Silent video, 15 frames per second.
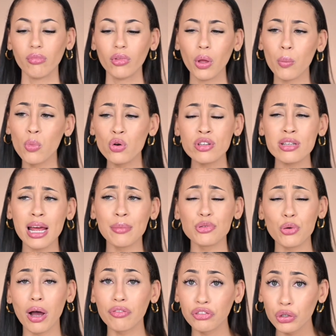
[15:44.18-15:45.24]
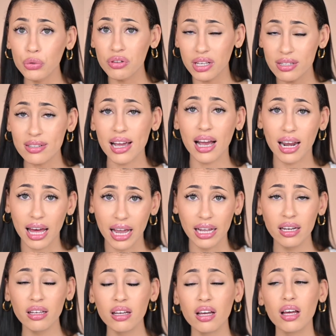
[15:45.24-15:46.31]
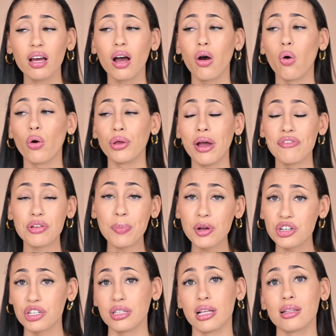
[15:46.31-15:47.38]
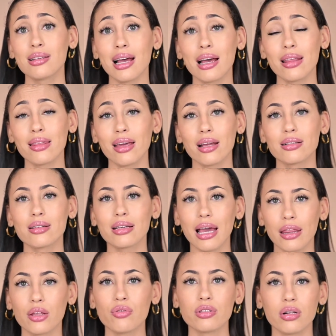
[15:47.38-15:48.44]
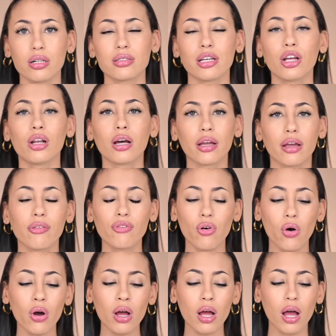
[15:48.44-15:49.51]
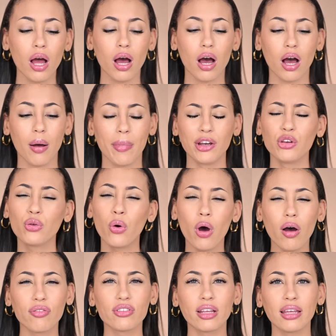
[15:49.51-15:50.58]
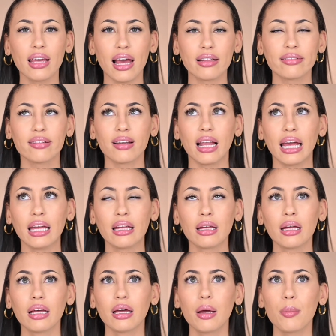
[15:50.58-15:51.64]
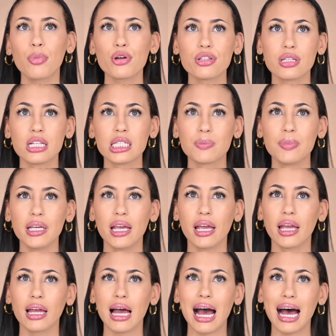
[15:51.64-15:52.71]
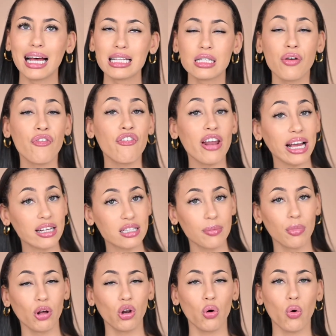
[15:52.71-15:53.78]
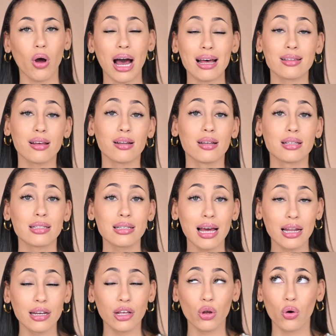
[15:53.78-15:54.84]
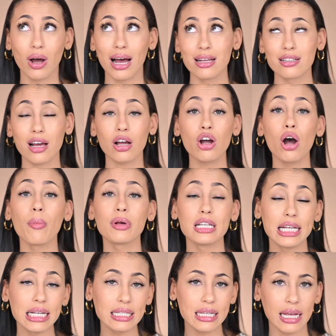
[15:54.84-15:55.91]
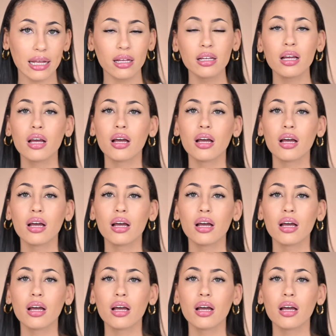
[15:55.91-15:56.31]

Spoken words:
most times you have to use the entire line, or you have to purchase the entire thing to get the results that you're looking for. And you don't often get like persons being as flexible or as understanding or as accommodating